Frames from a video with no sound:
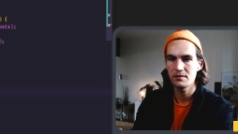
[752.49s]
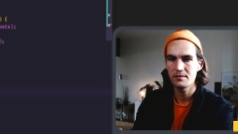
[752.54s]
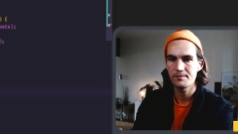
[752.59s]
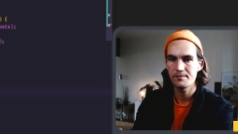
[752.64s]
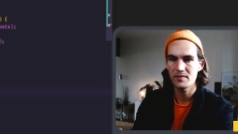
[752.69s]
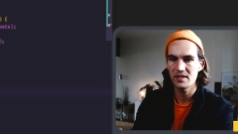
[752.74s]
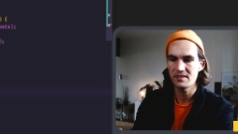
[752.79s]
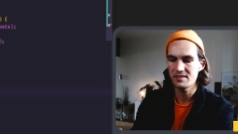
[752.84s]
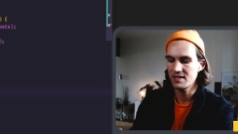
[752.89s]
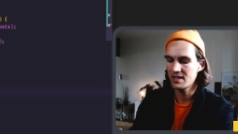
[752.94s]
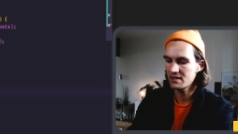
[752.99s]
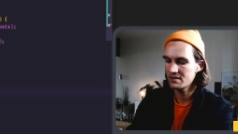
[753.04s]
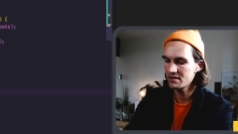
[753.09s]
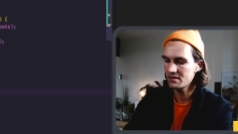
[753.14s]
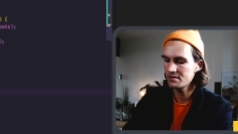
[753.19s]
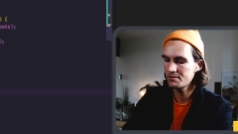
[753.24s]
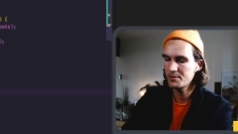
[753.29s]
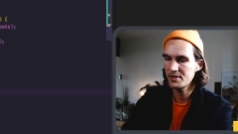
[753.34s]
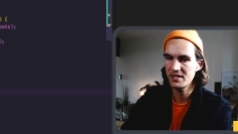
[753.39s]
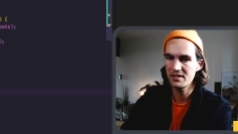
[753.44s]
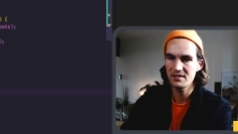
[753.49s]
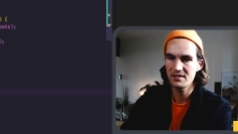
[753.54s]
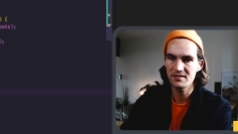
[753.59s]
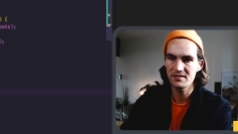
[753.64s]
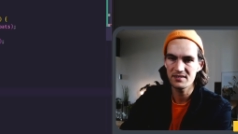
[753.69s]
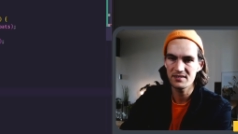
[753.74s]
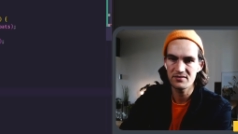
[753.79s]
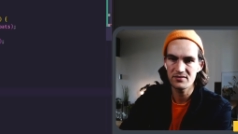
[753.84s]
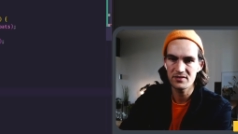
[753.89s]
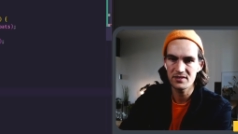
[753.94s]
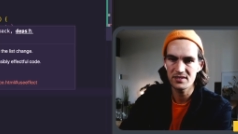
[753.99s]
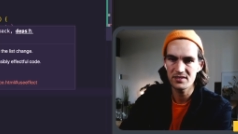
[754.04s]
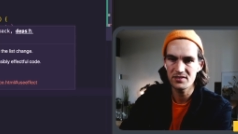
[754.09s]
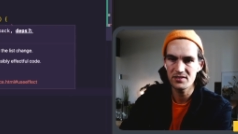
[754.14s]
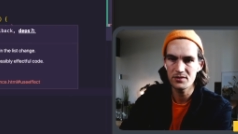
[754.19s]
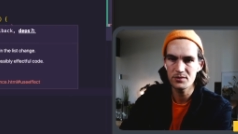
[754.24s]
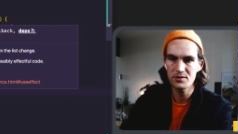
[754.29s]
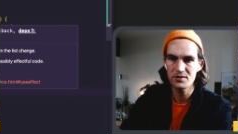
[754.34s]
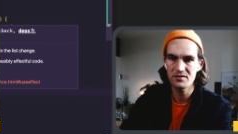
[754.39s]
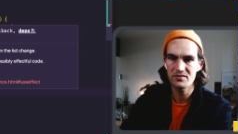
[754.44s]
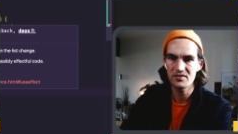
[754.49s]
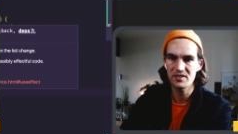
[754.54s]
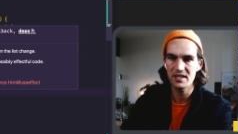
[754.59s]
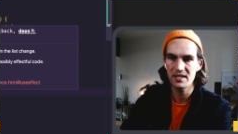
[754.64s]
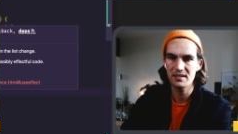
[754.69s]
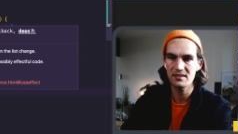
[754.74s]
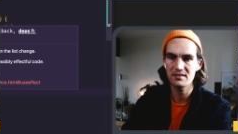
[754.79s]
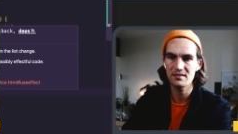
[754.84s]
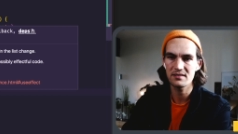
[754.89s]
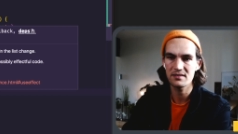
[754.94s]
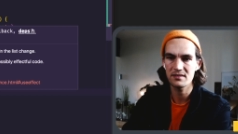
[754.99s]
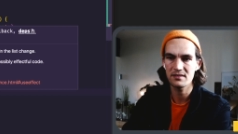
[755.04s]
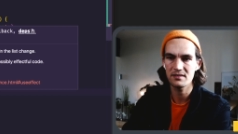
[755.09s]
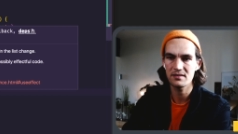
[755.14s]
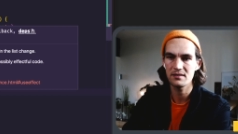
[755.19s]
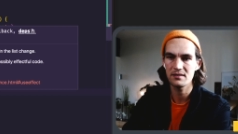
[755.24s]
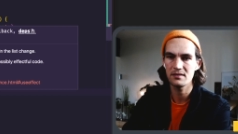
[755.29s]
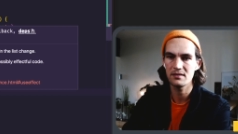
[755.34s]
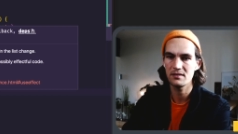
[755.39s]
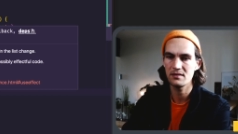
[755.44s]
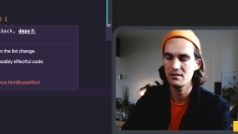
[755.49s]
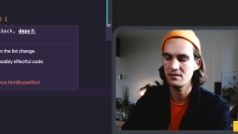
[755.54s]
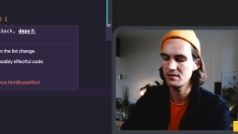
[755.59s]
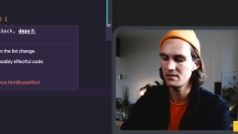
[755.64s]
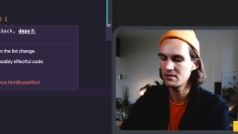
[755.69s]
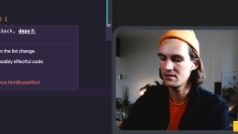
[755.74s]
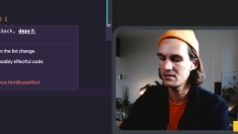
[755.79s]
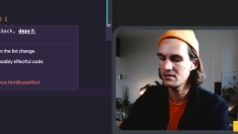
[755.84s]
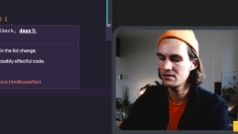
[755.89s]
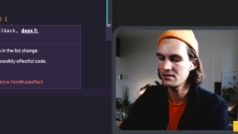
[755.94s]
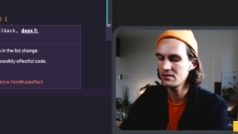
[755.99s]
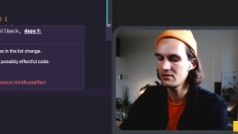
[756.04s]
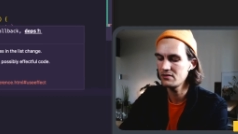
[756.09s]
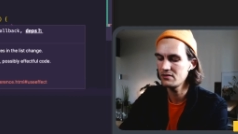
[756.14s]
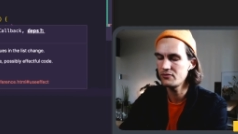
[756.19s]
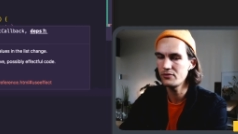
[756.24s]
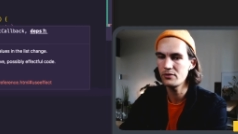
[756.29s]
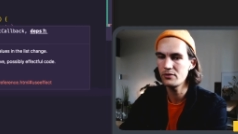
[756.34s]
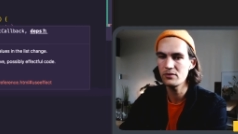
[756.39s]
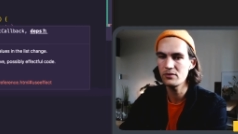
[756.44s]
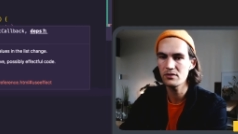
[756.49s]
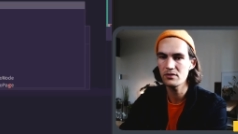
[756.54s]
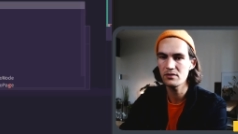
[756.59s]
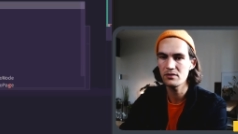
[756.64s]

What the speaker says: Let's add the dependencies for this use effect, the frog